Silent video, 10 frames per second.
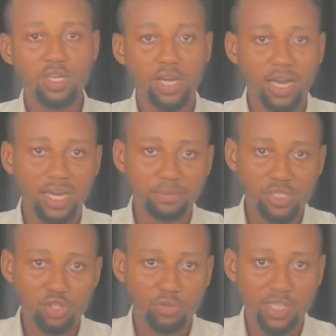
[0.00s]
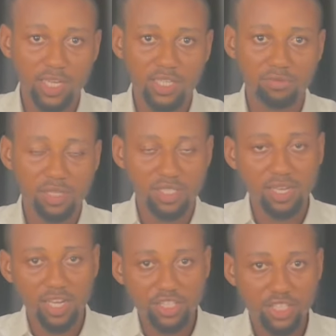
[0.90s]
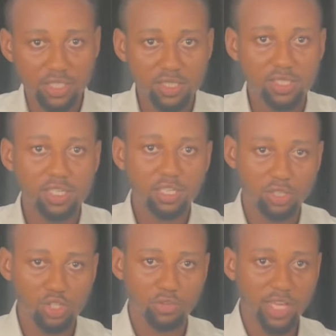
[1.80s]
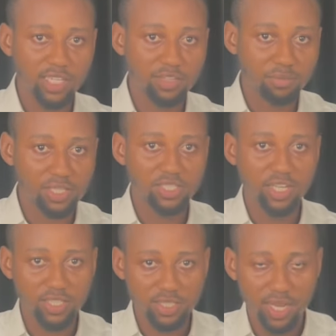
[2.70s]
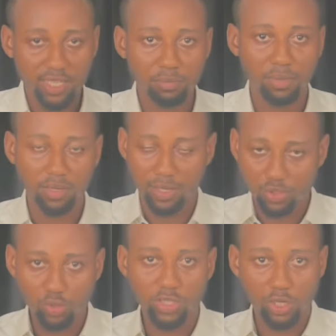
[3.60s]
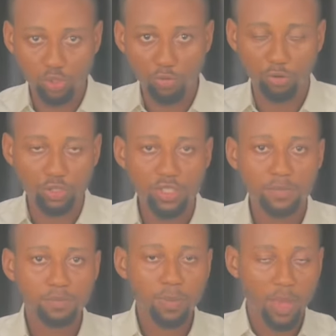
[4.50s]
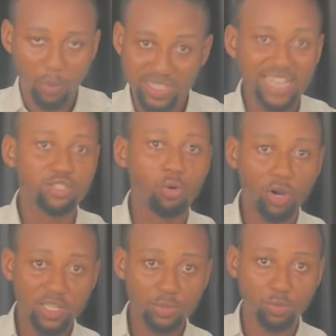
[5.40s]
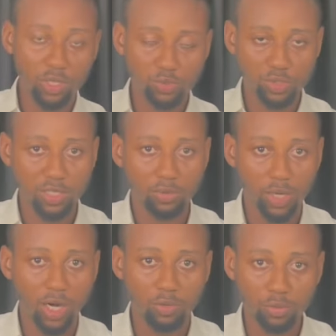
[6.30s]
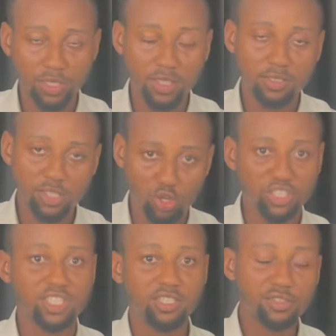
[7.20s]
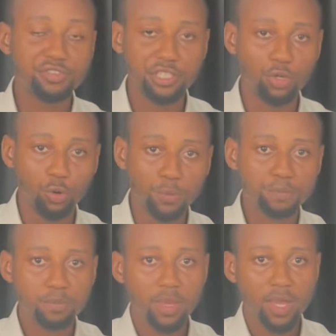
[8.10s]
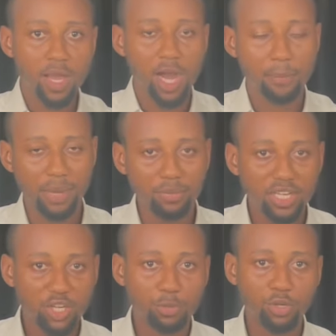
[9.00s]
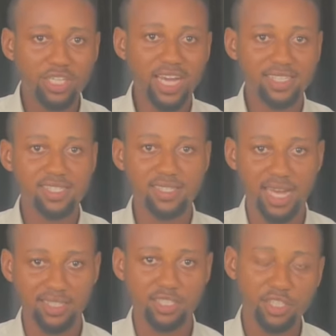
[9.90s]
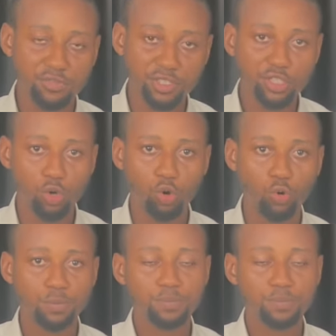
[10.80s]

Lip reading: this survey they give me, is it legit? This survey they give me, is it registered? And so on and so forth. But that's not really what we will be discussing in this video. Primarily, we'll be looking at it that in this video,